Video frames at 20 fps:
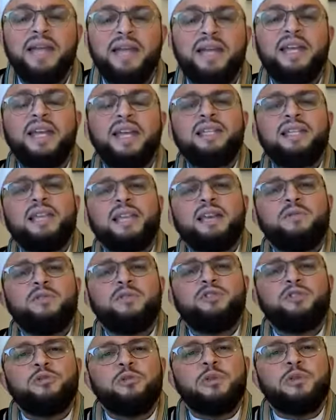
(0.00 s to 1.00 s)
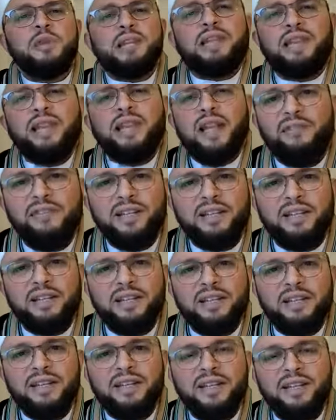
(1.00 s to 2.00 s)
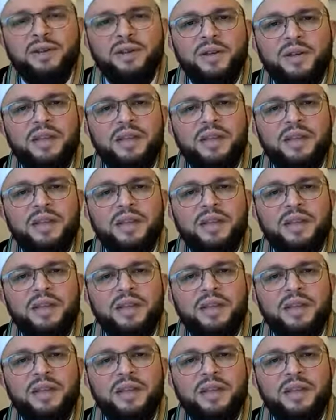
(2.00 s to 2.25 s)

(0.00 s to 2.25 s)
And he would do it lovingly, you know.